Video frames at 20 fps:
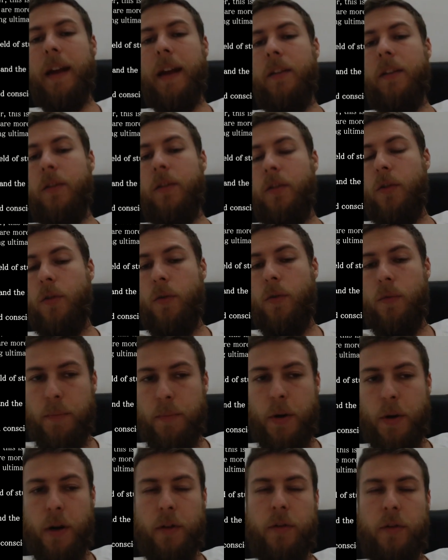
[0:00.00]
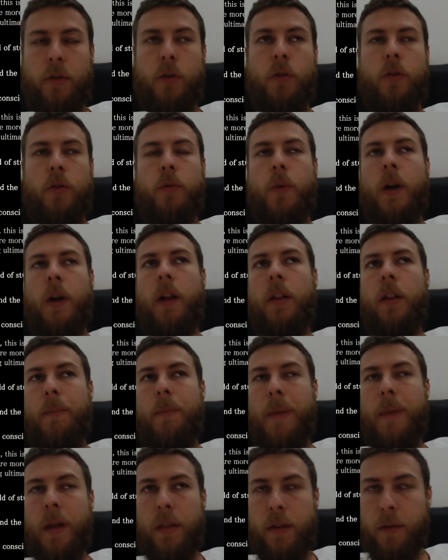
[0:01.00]
into part 2 as well, the
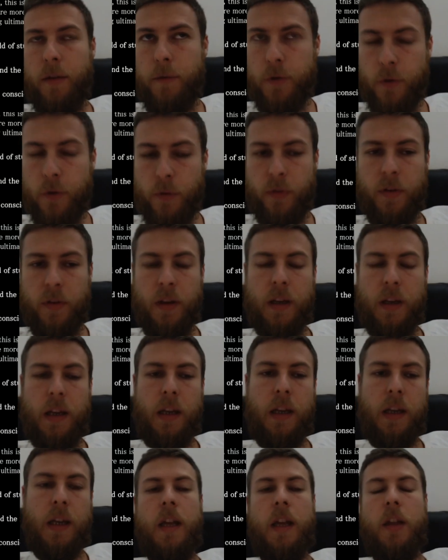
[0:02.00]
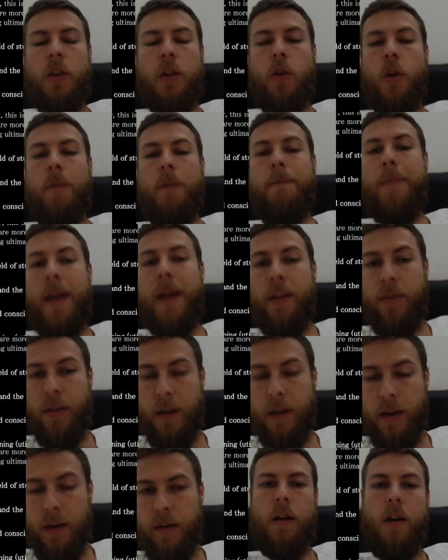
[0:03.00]
method of truth seeking. Your
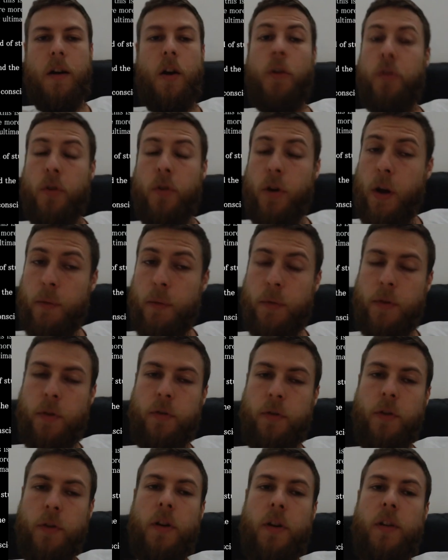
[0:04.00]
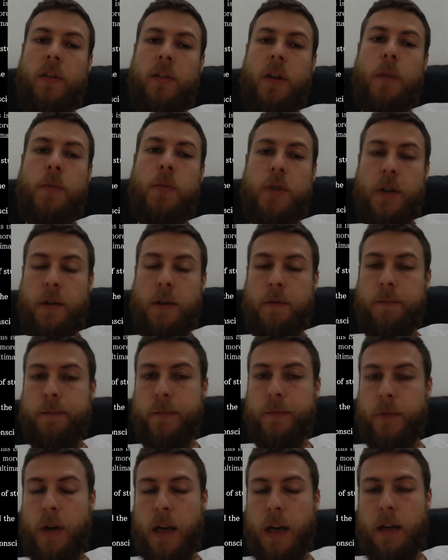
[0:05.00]
method also comes with a certain assumption,
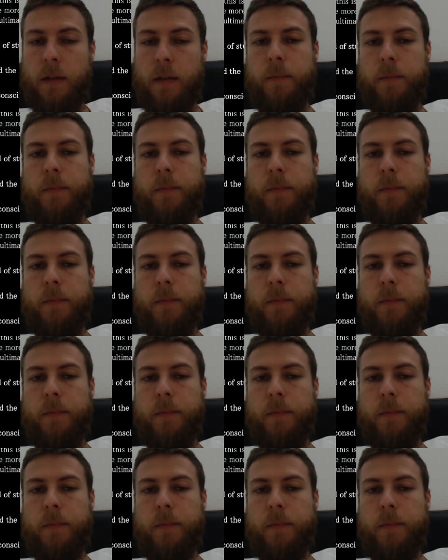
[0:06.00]
right?